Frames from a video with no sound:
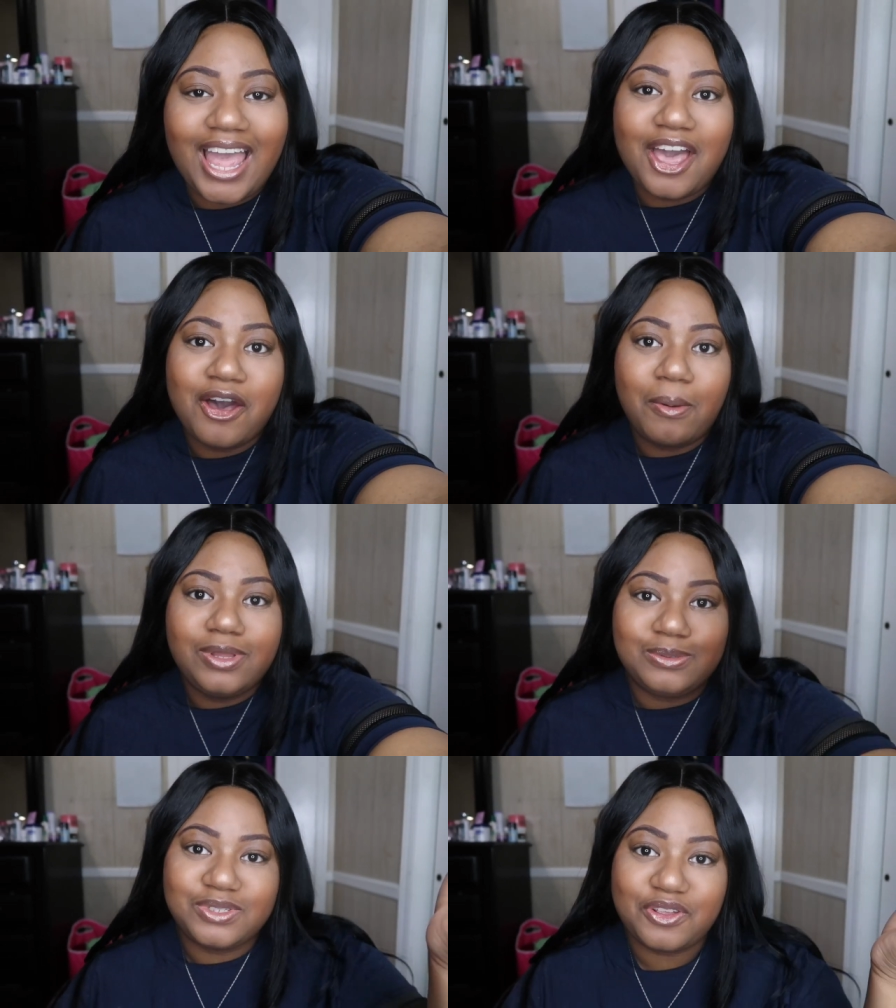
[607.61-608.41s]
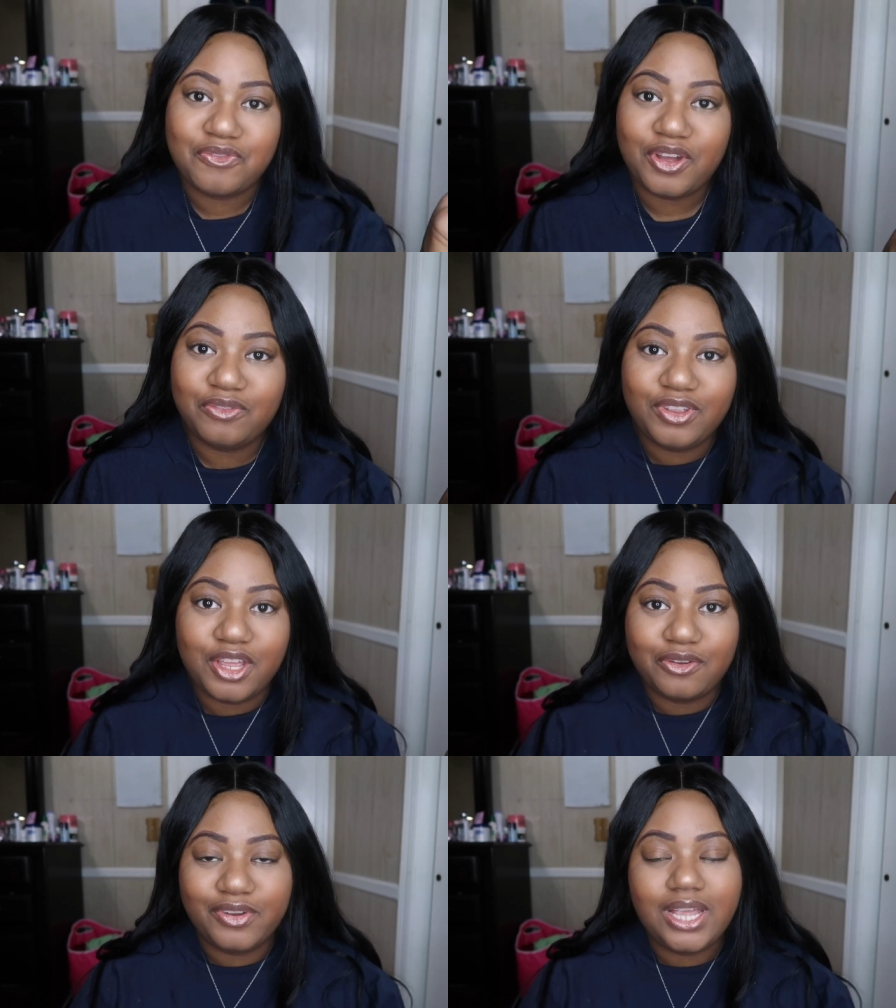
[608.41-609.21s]
I hope this was a fun
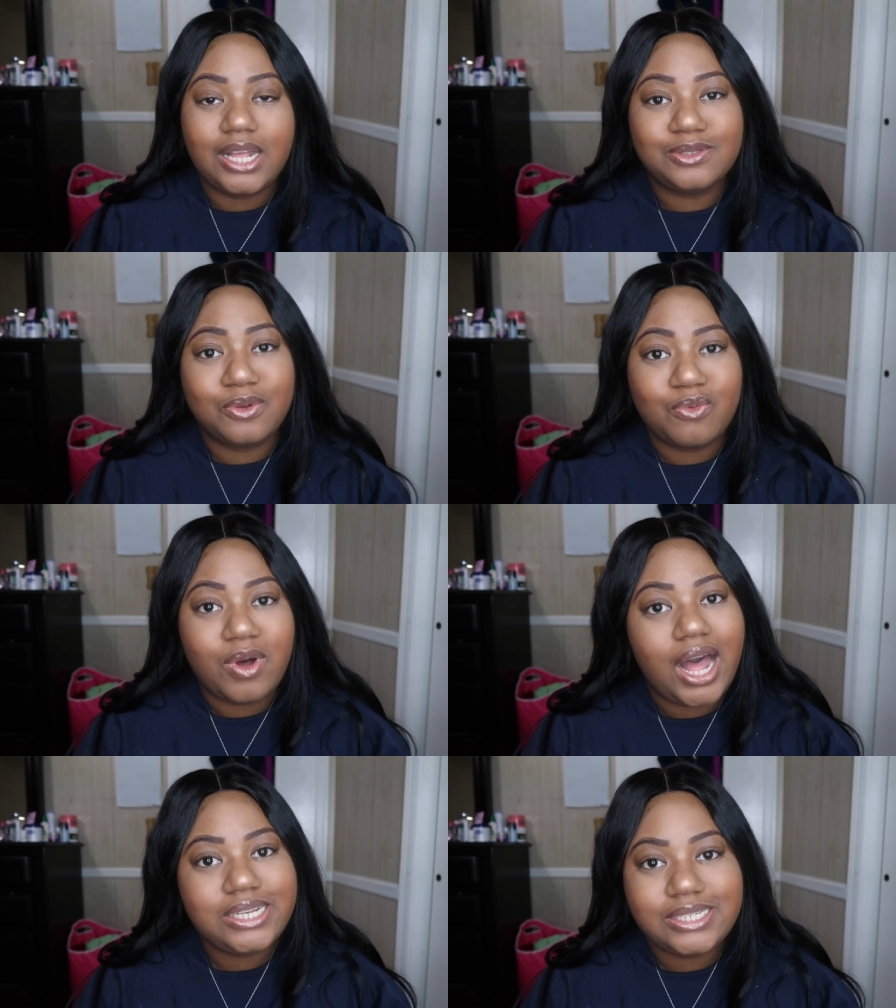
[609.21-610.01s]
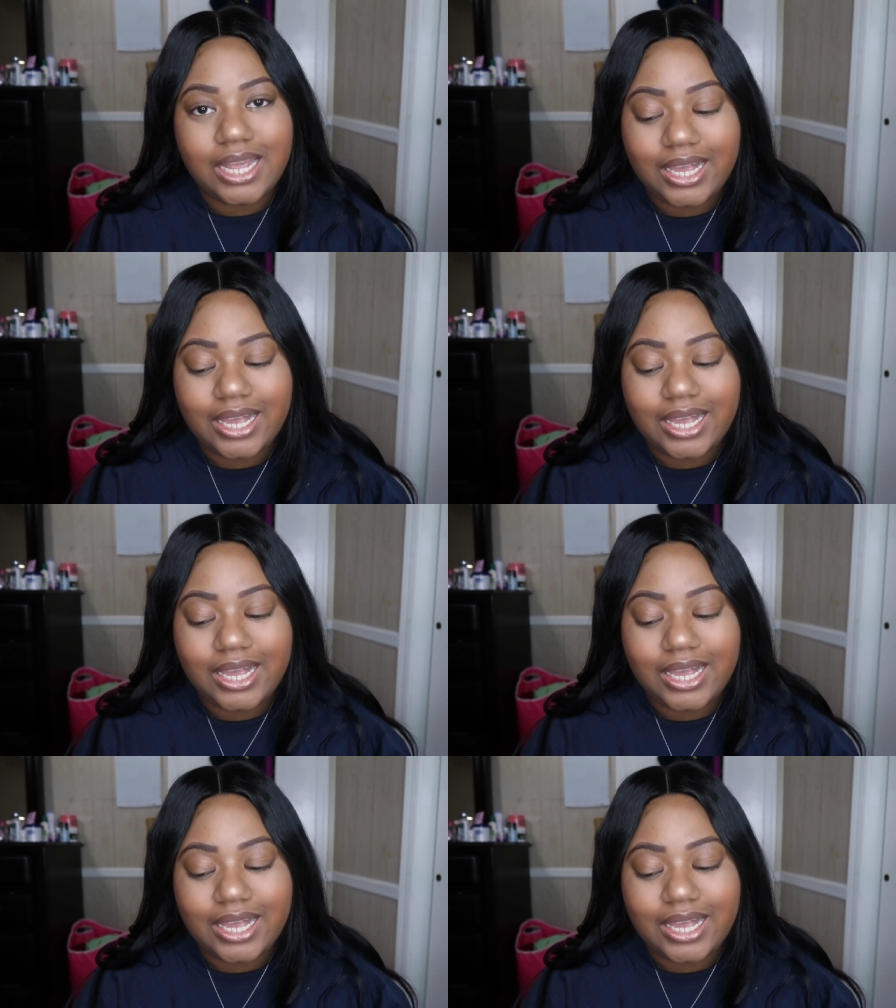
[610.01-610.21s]
video for y'all to watch.